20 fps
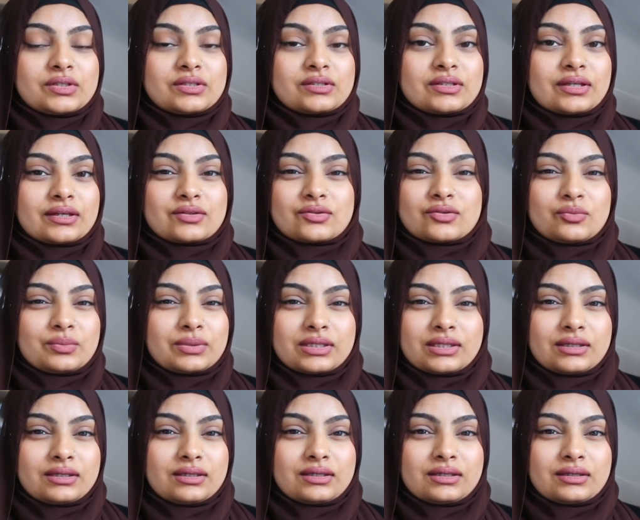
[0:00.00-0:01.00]
is like super
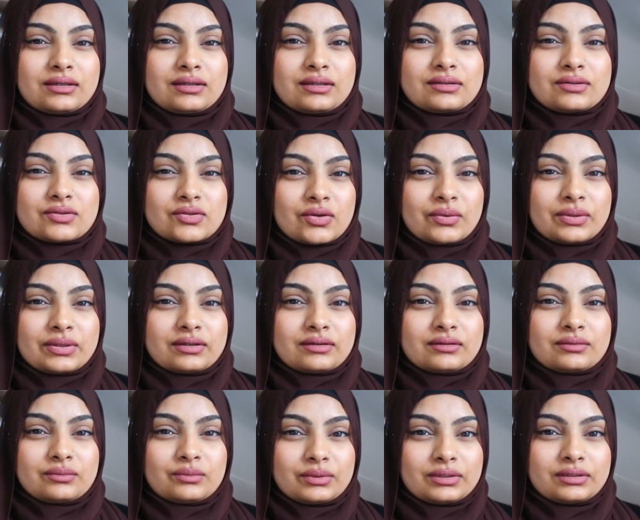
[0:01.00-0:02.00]
geeky in sewing
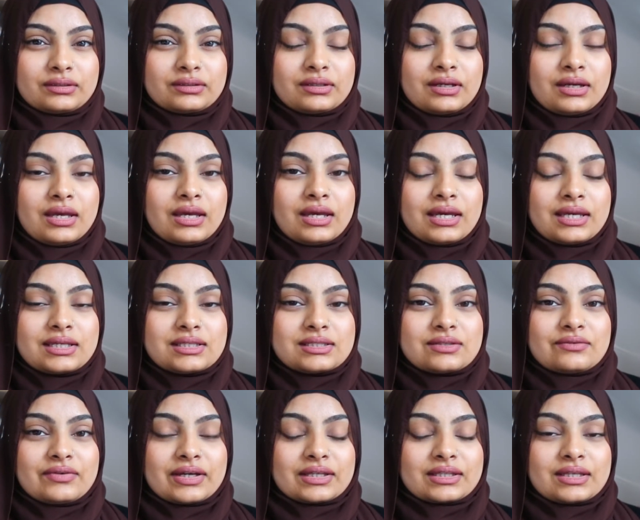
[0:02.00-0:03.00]
world, is
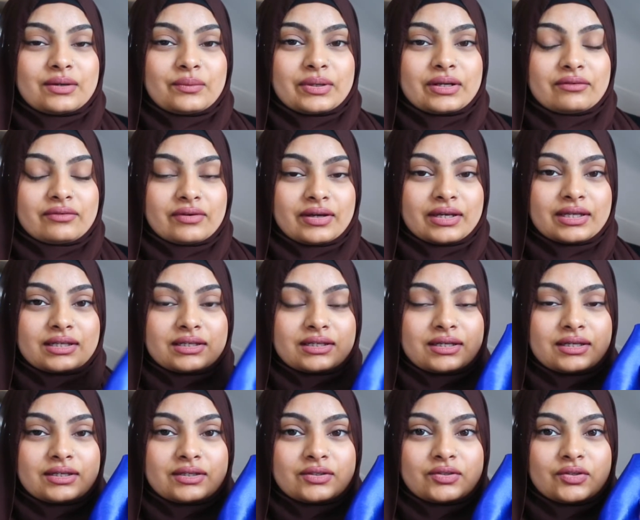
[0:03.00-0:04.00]
the fact that when I find,
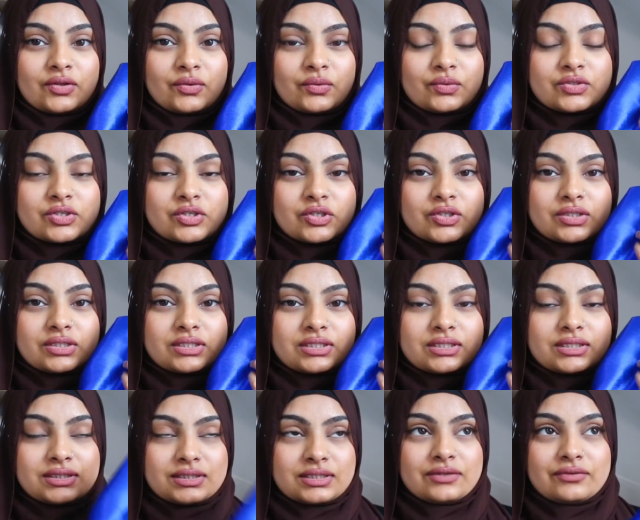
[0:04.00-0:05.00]
you know, such a
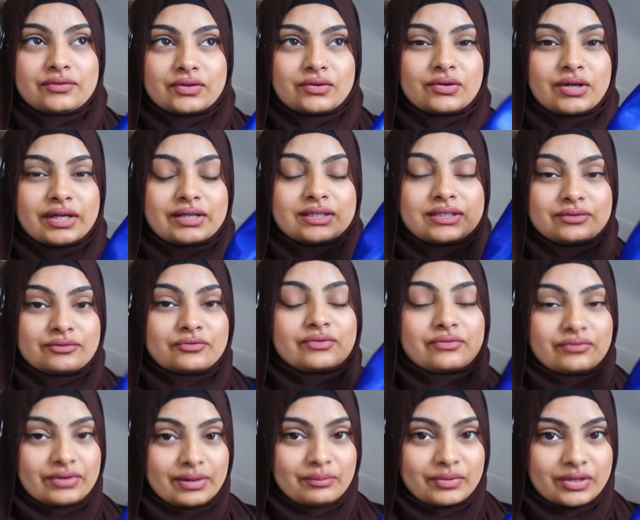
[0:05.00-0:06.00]
difficult kind of
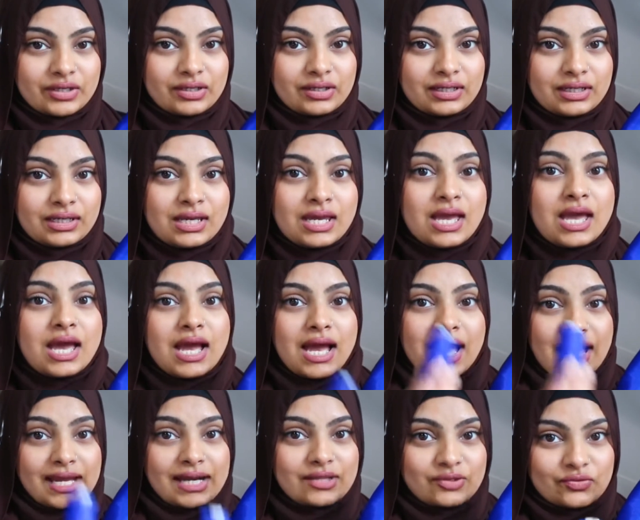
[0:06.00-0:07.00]
different fabric colour
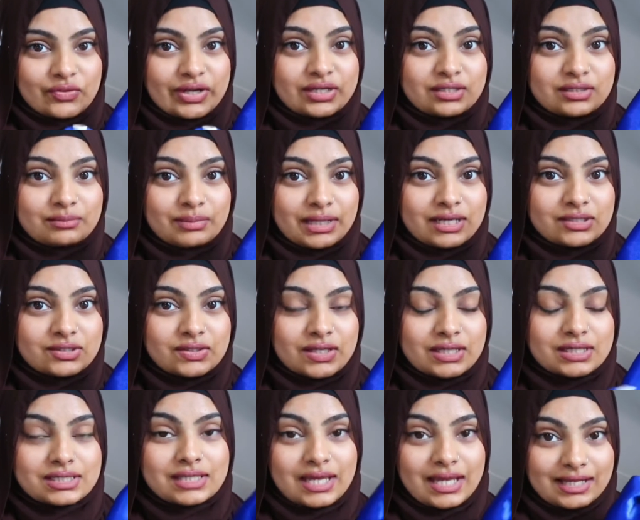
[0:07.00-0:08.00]
and a thread to match
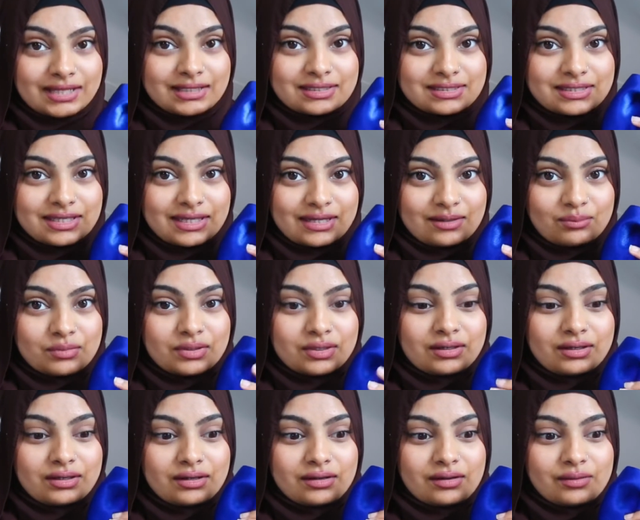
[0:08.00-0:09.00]
exactly the same,
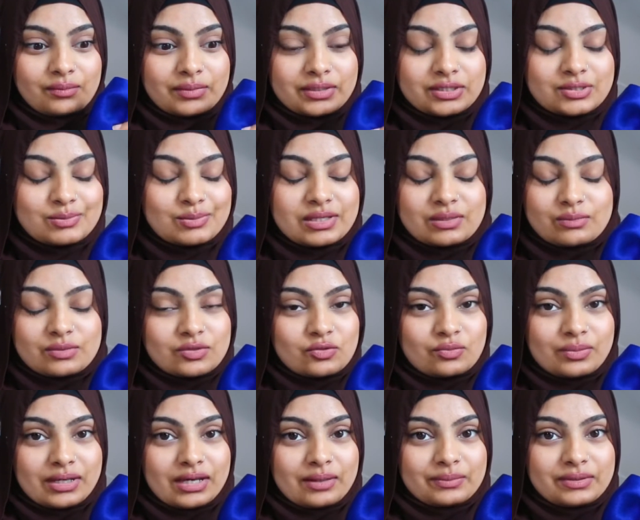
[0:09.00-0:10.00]
it just makes me
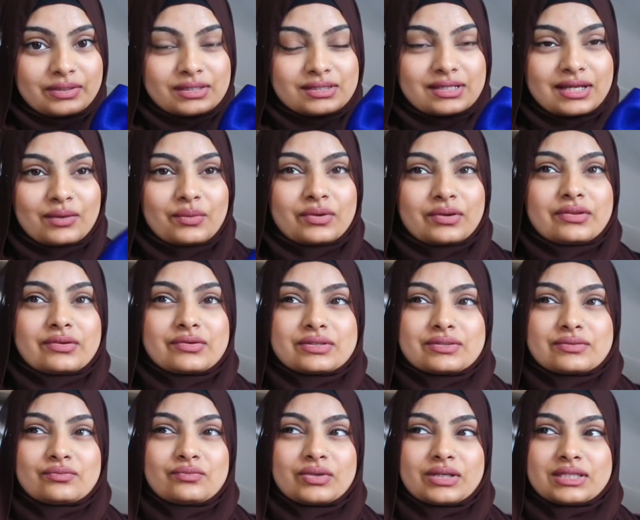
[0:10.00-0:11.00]
super happy. It's like one of those
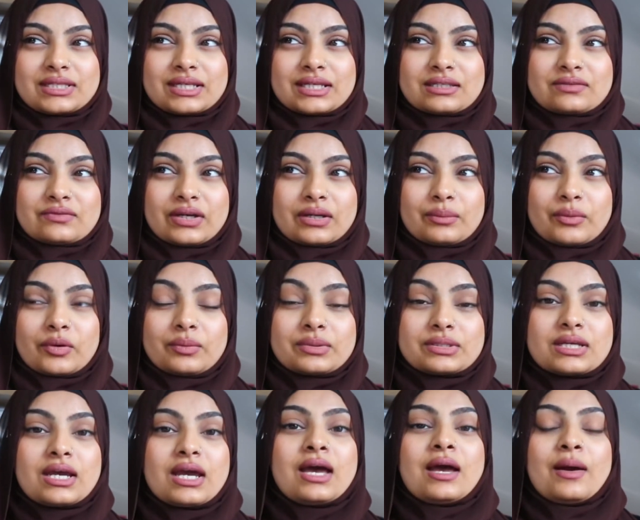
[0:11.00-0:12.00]
really satisfying
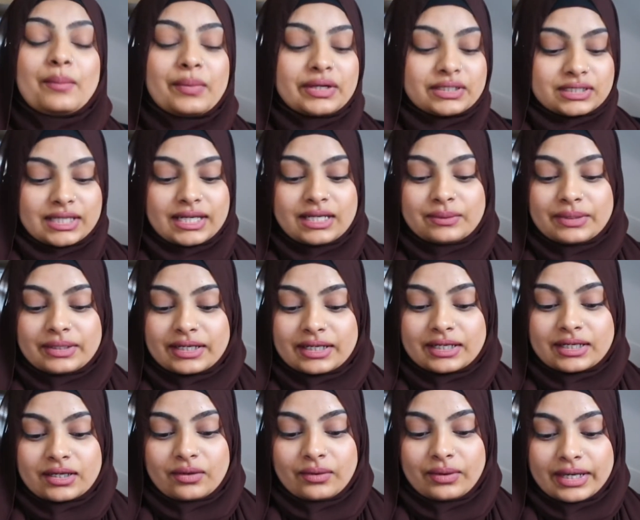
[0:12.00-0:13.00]
moments. But anyway, I'm going
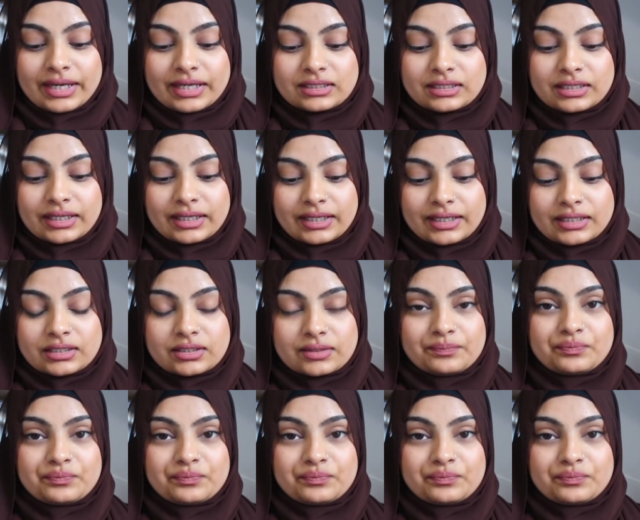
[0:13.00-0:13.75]
to go ahead and